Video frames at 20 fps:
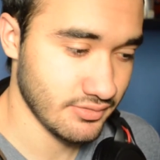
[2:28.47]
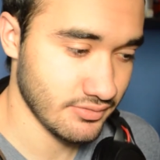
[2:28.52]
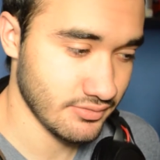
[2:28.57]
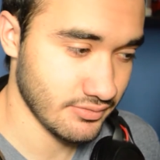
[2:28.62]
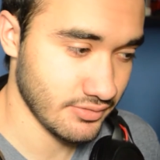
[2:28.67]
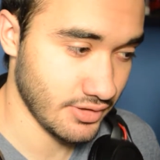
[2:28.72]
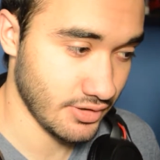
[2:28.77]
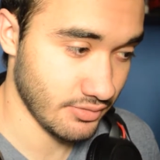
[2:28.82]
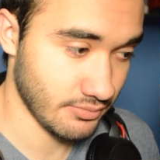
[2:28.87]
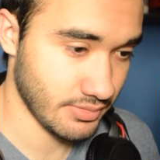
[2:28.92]

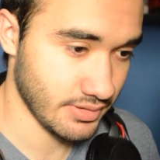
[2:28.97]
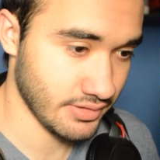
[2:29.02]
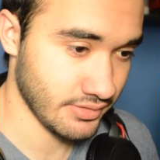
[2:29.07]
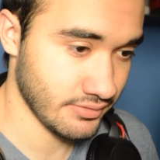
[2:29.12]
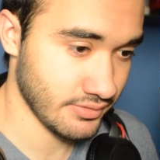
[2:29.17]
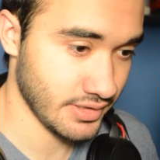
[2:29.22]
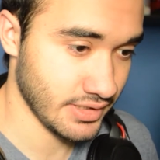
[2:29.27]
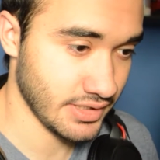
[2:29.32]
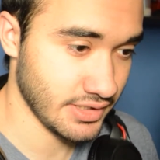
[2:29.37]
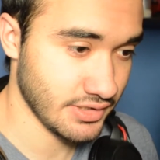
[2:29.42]
but
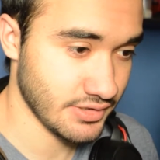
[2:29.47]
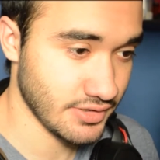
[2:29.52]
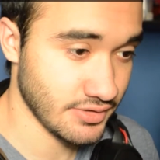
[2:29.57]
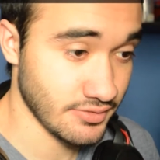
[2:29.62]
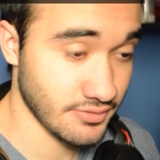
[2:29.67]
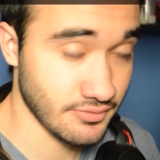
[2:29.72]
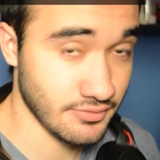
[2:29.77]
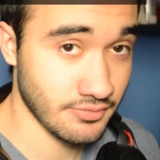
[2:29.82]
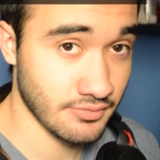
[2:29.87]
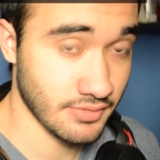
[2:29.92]

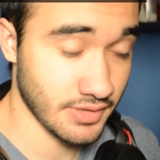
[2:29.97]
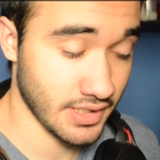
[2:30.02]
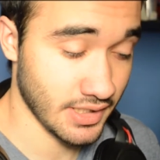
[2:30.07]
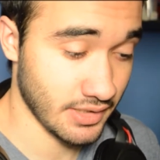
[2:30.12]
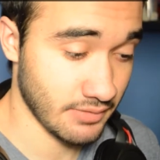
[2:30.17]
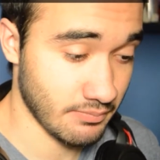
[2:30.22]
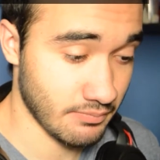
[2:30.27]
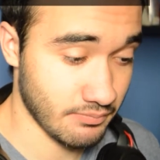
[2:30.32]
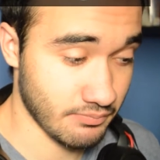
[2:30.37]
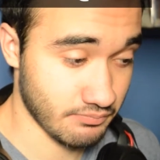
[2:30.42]
into a
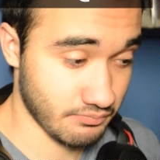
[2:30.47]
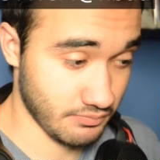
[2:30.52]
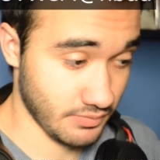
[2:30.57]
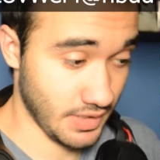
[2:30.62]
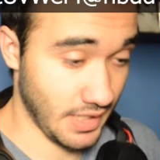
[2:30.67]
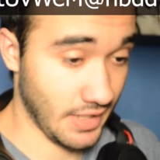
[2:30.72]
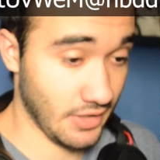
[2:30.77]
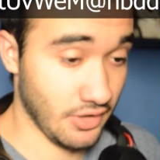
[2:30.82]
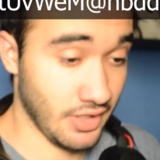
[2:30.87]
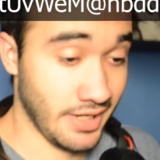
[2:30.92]

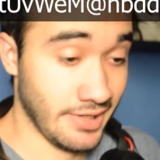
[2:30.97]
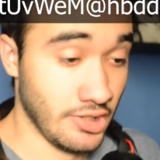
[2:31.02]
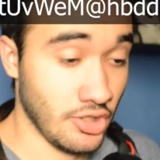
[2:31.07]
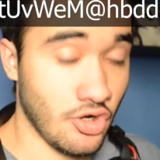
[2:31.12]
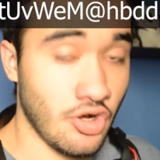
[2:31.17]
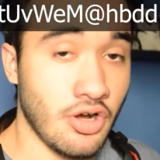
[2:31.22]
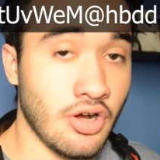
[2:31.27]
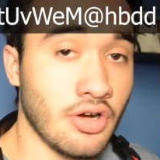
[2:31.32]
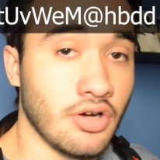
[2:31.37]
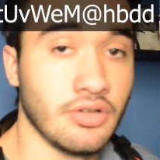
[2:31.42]

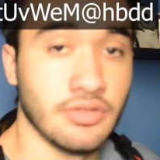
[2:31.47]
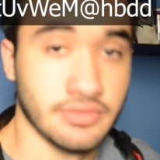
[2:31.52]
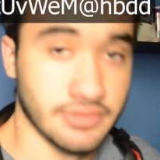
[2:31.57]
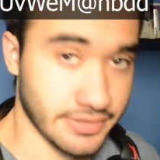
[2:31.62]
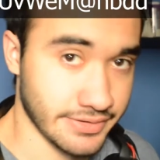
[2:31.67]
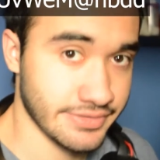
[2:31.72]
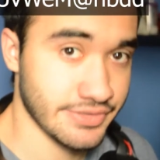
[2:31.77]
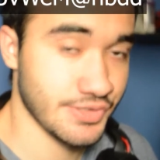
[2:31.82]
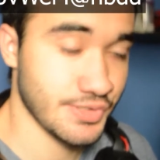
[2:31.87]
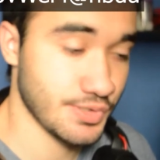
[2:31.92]
long
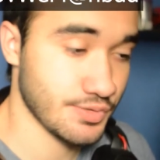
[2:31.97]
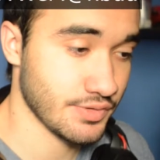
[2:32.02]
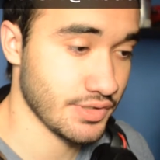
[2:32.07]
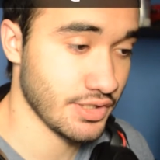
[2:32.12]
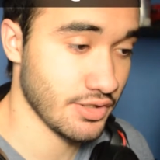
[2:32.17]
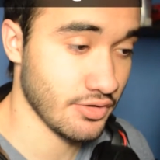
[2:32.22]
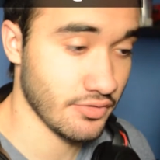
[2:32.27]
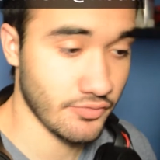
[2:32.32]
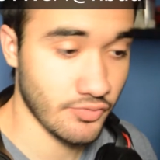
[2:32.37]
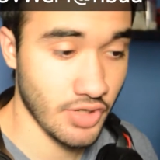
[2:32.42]
string
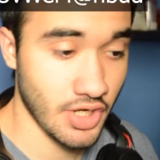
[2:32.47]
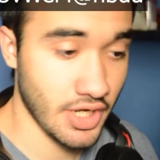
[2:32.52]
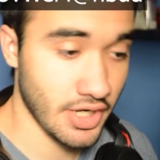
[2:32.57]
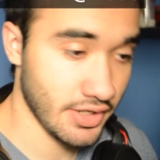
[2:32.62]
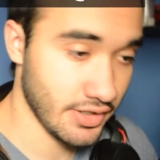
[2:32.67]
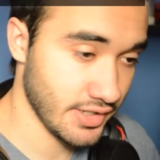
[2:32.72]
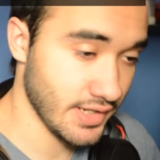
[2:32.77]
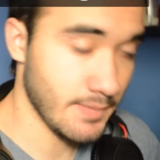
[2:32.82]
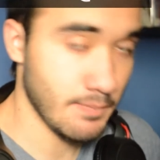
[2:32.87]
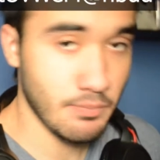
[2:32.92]
of
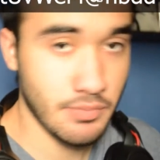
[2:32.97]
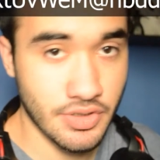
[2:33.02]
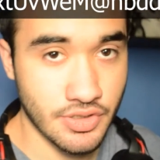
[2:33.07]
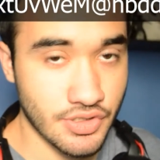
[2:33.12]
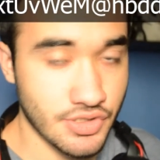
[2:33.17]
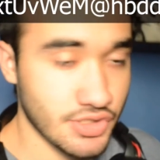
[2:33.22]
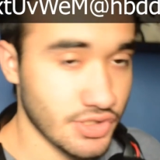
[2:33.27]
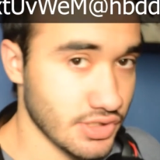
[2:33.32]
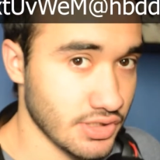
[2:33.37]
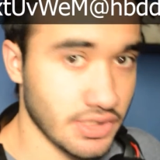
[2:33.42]

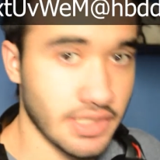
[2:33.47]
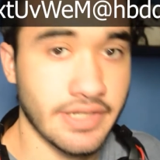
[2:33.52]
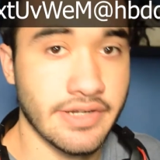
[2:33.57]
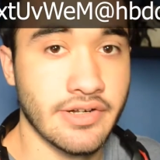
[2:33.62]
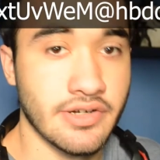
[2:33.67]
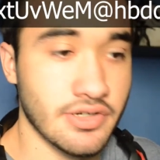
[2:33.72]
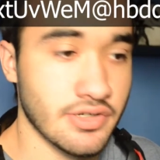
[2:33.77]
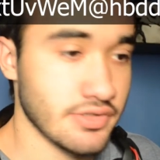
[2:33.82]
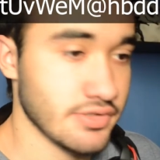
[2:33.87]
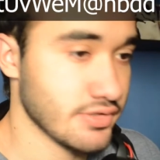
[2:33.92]
numbers,
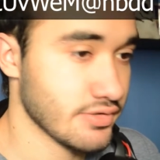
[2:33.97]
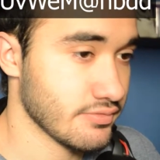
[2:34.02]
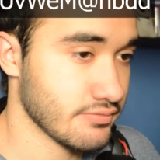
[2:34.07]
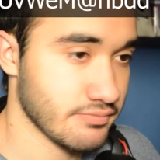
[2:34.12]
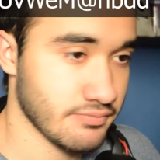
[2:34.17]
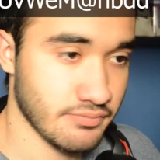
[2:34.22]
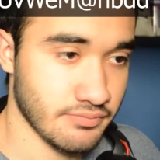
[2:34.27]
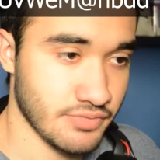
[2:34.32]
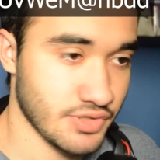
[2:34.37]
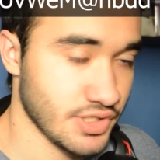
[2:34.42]
letters,
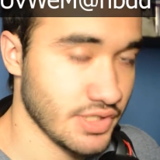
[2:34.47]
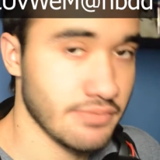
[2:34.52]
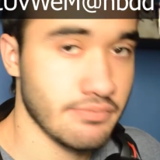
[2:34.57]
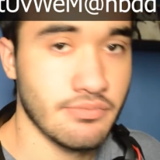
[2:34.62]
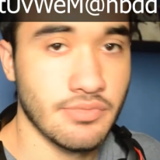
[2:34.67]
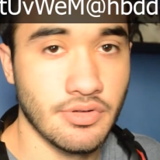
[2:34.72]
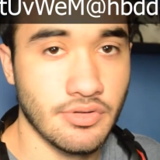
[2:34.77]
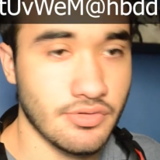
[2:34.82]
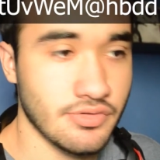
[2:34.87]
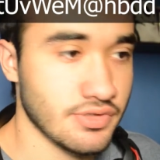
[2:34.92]

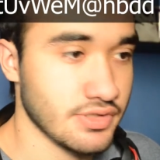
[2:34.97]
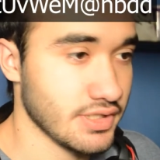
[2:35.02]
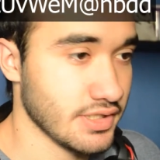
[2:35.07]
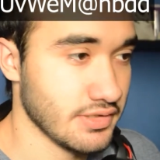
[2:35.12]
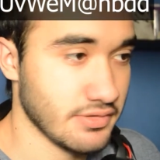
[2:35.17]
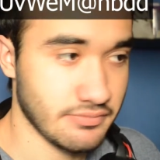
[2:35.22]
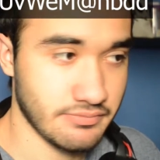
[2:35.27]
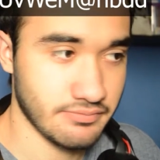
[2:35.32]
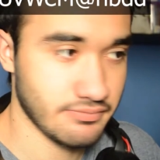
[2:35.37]
symbols, and